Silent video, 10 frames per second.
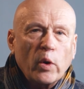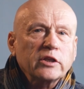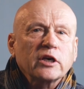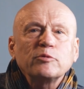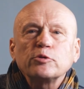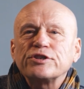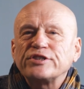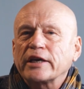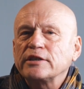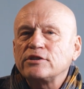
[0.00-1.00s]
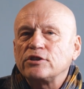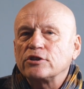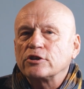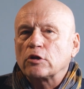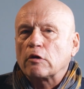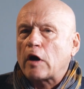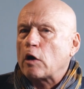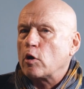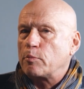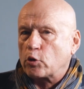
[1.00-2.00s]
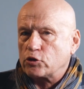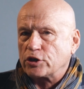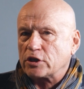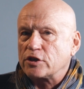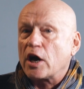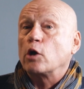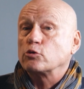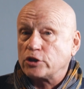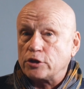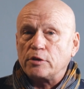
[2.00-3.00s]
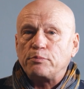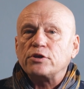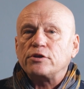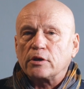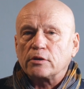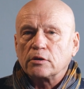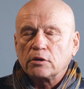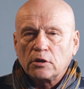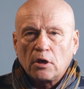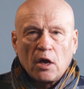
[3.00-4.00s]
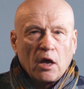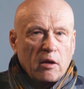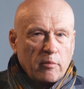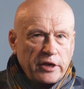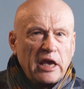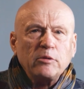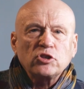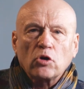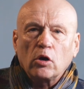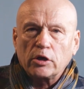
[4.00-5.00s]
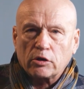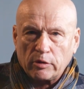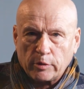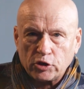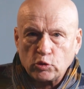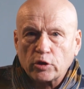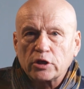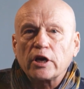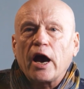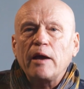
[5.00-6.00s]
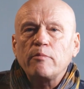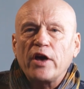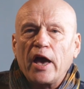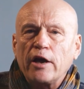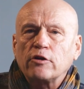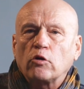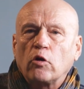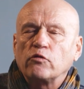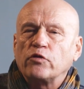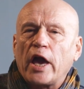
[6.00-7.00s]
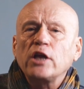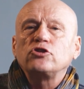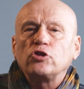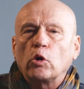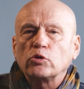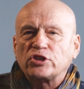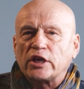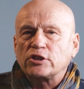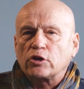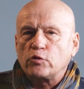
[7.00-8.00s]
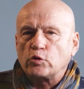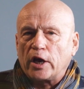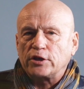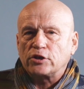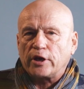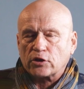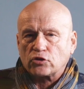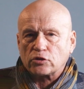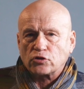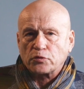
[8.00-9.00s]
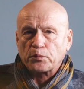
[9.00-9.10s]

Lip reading: welcome to the second season of our project An Outside Opinion. My name is Oleg Hrybatyuk and I am the head of NGO Center of United Actions.